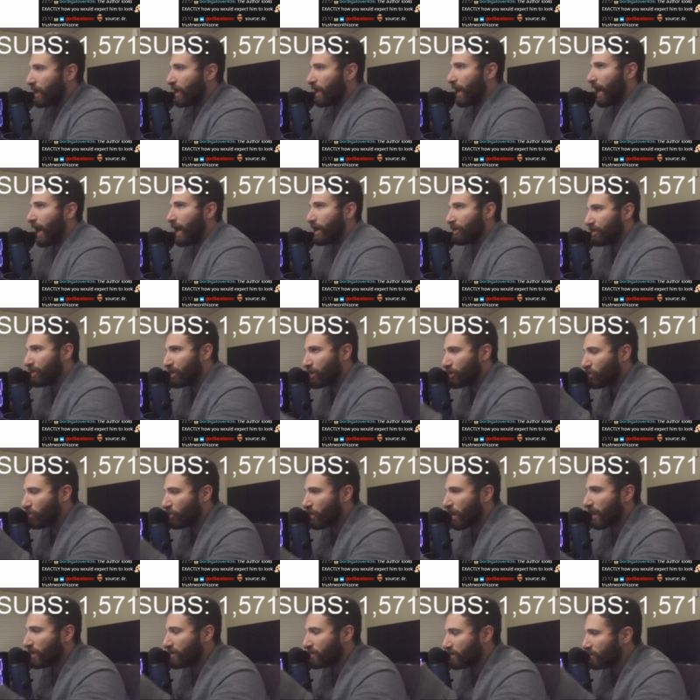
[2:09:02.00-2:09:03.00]
I think you
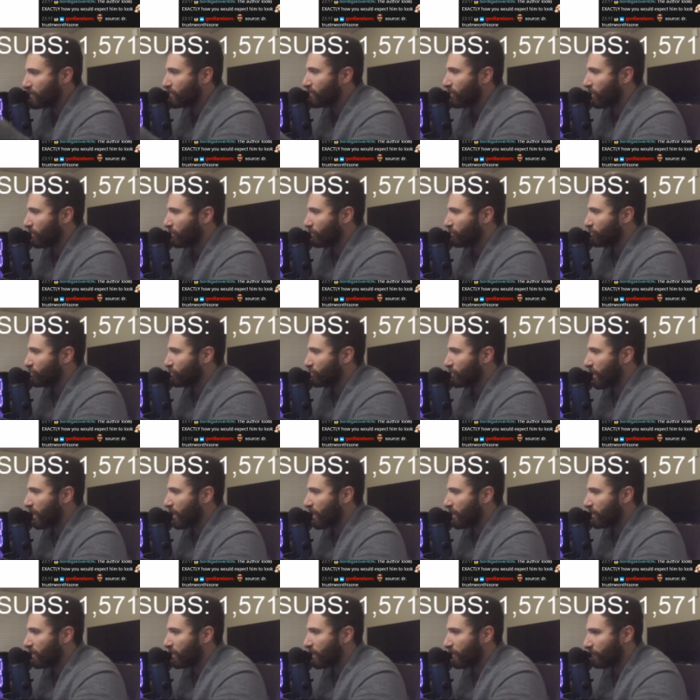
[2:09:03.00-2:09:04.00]
guys need to
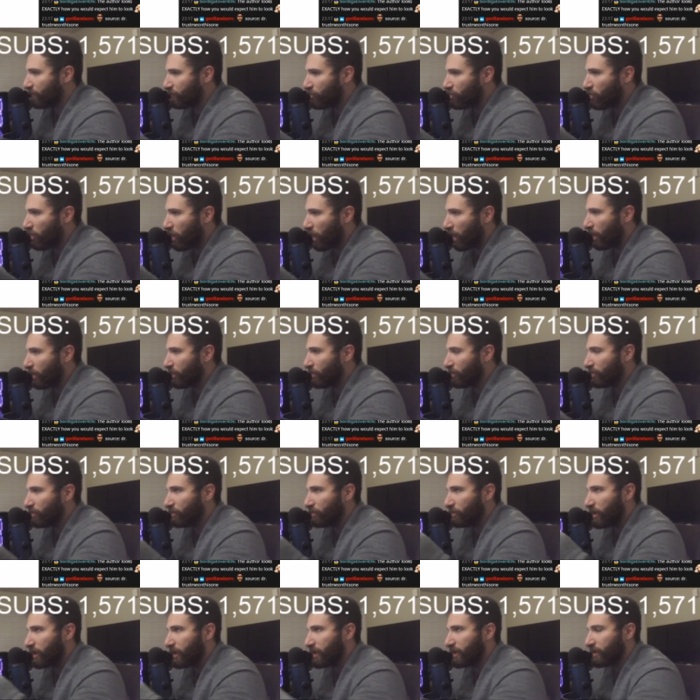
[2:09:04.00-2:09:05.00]
understand if you hire
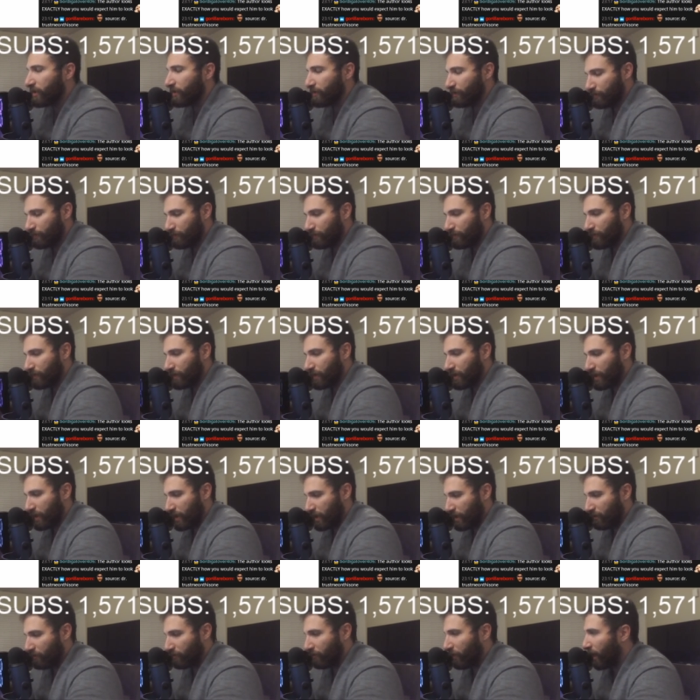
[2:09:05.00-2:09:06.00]
like
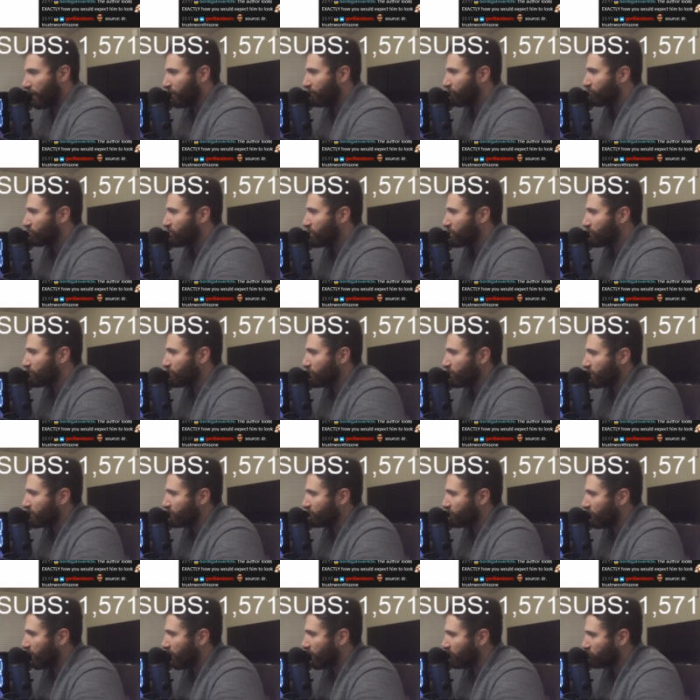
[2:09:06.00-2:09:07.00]
five people, that's
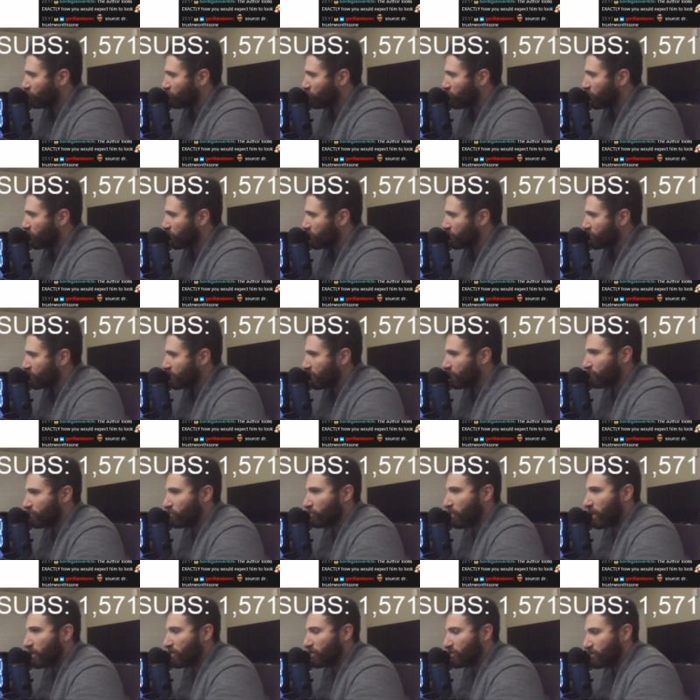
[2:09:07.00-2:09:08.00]
five trucks. If you
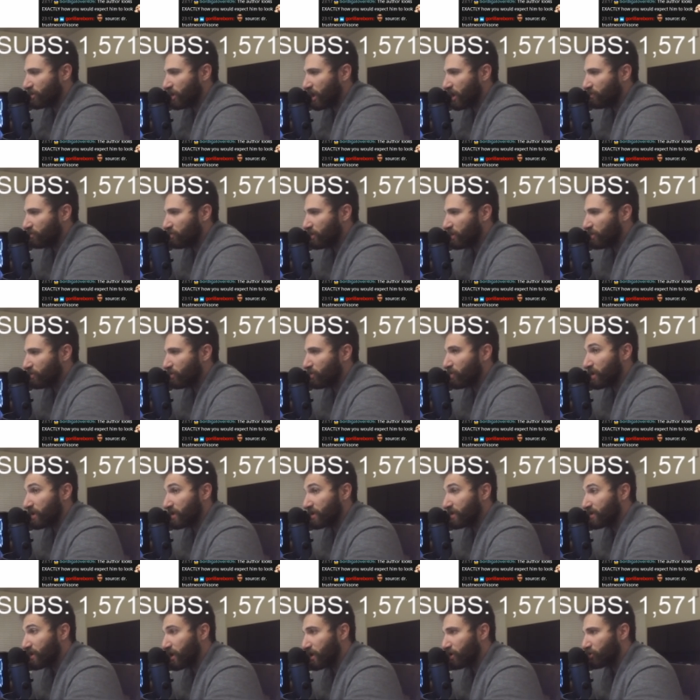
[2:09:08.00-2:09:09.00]
hire 10 people,
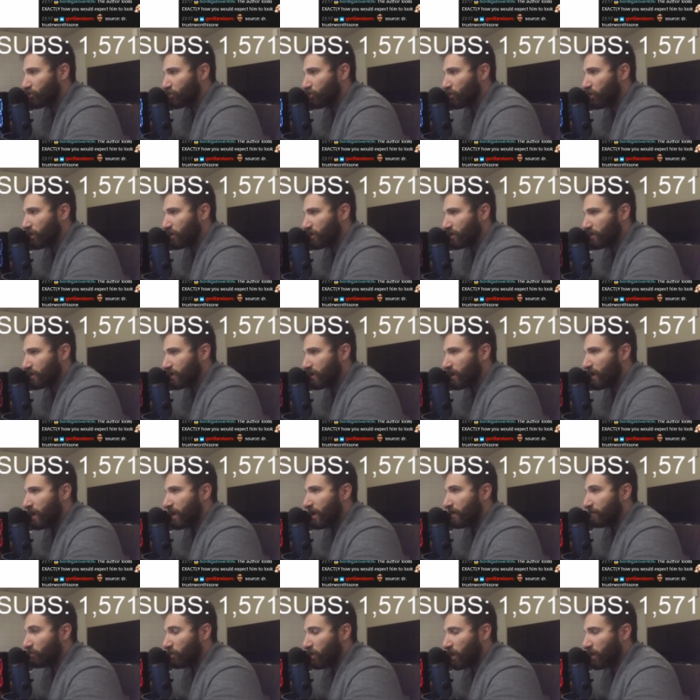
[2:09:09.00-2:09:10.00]
that's 10 trucks.
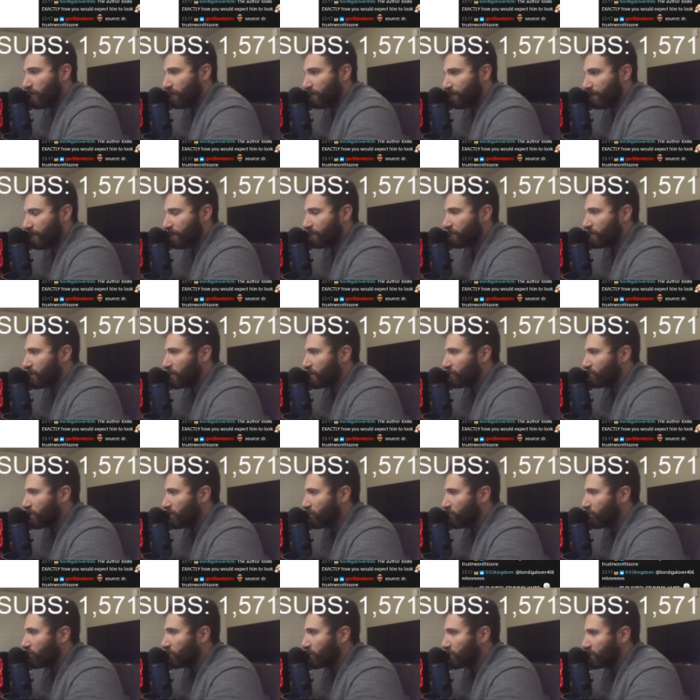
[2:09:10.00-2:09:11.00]
If you hire 15
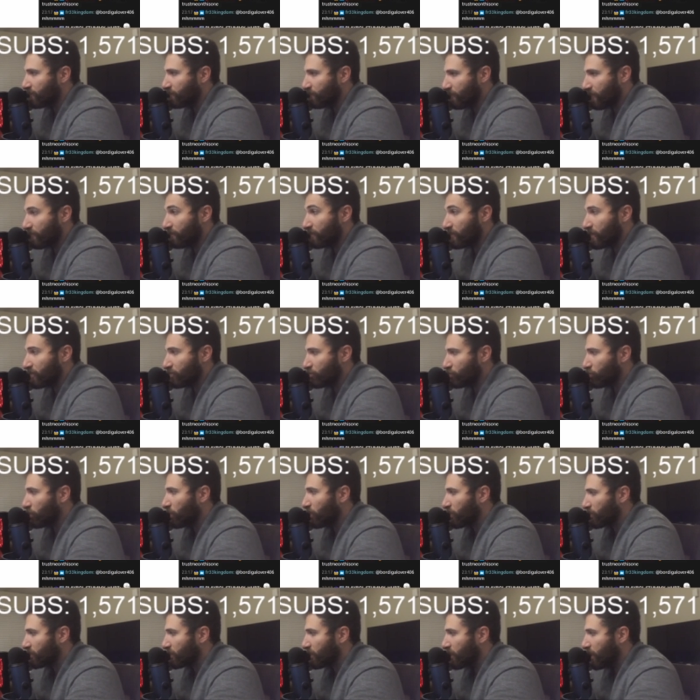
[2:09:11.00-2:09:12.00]
people, that's 15
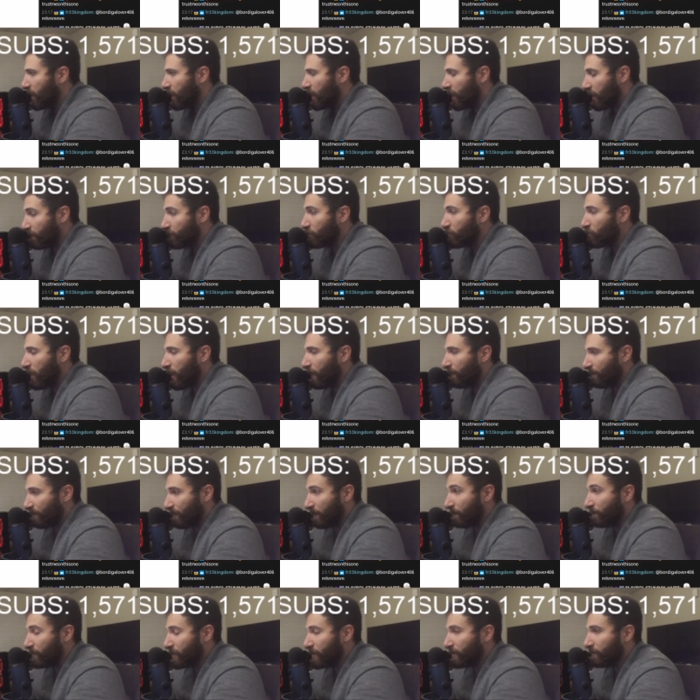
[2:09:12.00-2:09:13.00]
trucks. If you have
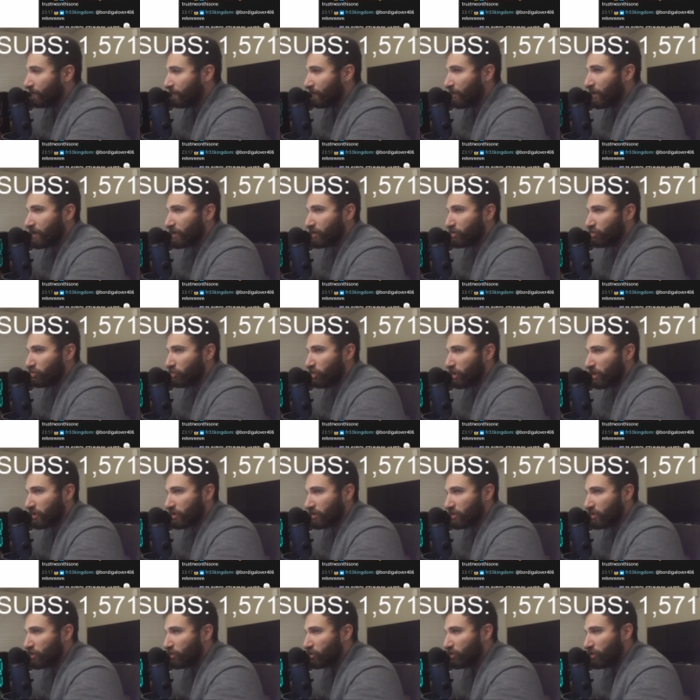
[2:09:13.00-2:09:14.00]
15 fucking
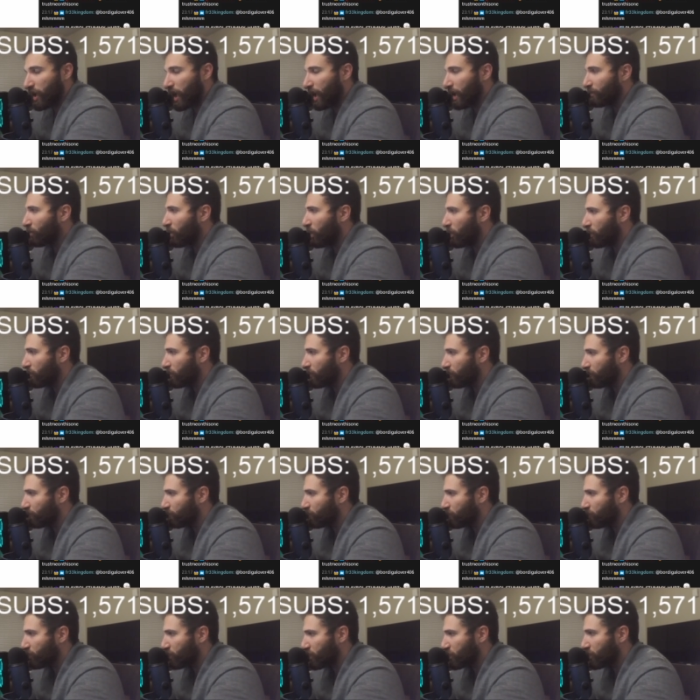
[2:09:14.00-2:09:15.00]
trucks, you're not part of the
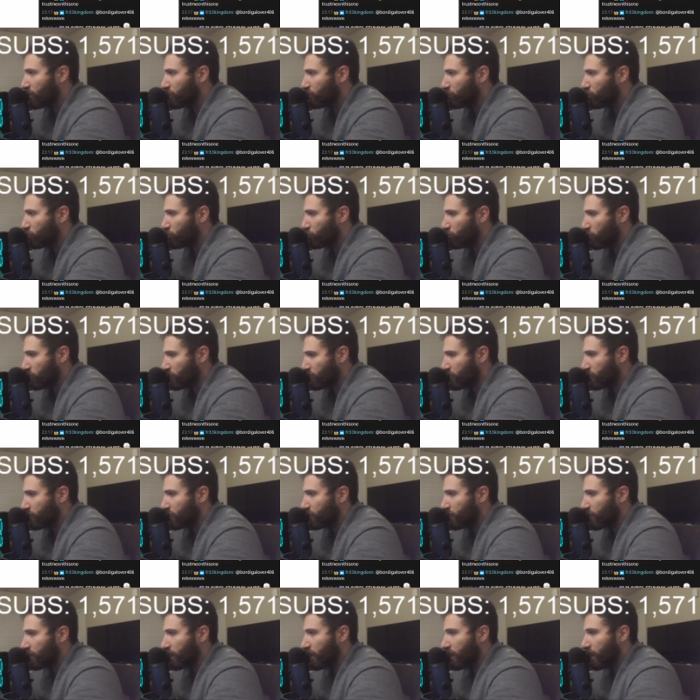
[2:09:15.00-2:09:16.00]
petite
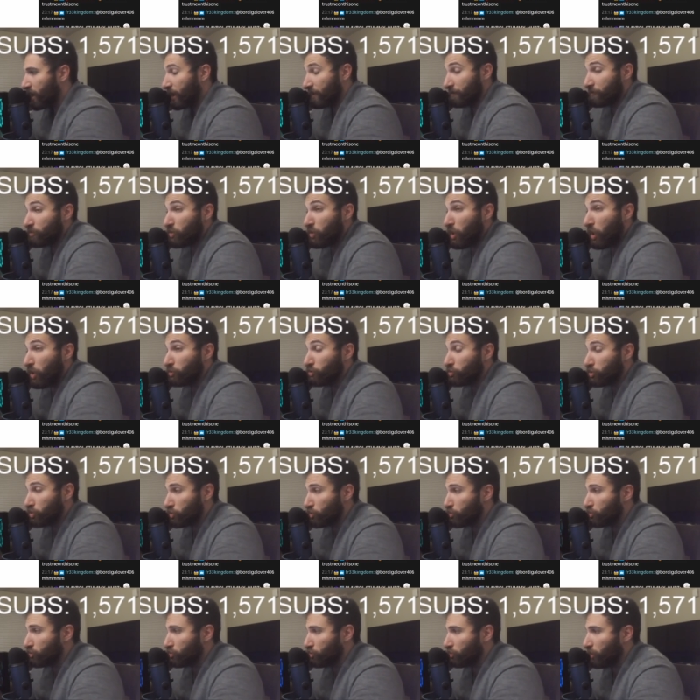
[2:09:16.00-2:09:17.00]
bourgeoisie. If you own
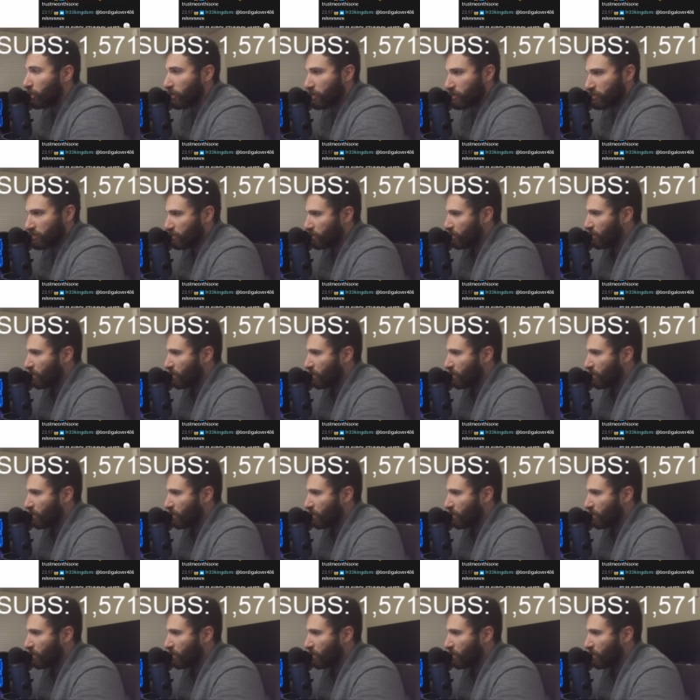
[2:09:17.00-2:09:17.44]
two trucks,